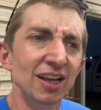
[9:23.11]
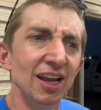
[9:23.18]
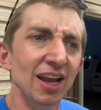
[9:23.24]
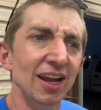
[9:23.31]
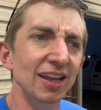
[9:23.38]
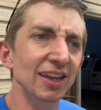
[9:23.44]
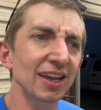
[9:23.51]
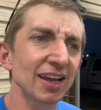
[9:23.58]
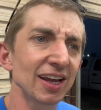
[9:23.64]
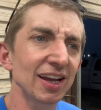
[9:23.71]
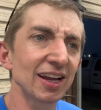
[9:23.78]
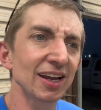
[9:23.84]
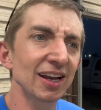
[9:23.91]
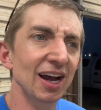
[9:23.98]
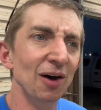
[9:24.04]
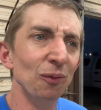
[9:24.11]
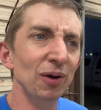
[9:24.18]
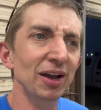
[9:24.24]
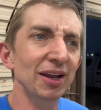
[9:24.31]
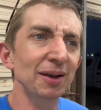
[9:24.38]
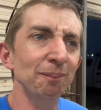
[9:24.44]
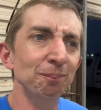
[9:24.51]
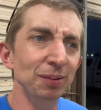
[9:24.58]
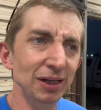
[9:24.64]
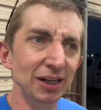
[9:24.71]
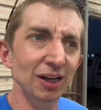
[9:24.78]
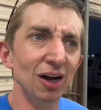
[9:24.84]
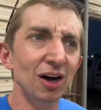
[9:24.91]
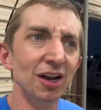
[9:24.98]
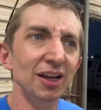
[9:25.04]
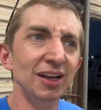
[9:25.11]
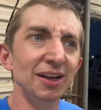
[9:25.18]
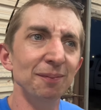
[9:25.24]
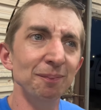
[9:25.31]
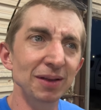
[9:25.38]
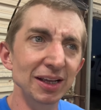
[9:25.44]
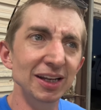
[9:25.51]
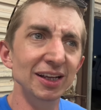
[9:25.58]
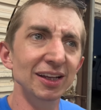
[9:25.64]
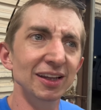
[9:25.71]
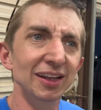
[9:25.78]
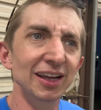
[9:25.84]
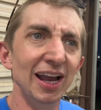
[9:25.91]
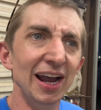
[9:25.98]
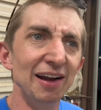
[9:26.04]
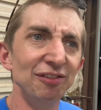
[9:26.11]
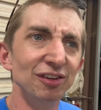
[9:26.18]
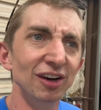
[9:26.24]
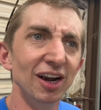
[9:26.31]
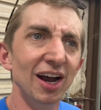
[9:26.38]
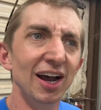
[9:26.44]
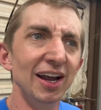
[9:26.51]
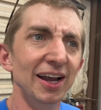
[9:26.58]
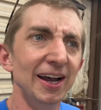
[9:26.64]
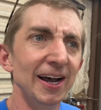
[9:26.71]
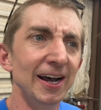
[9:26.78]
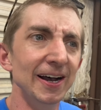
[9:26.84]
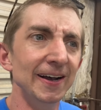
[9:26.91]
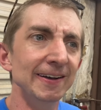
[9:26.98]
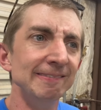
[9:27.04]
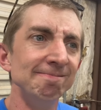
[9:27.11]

And then I went and beat on it immediately after I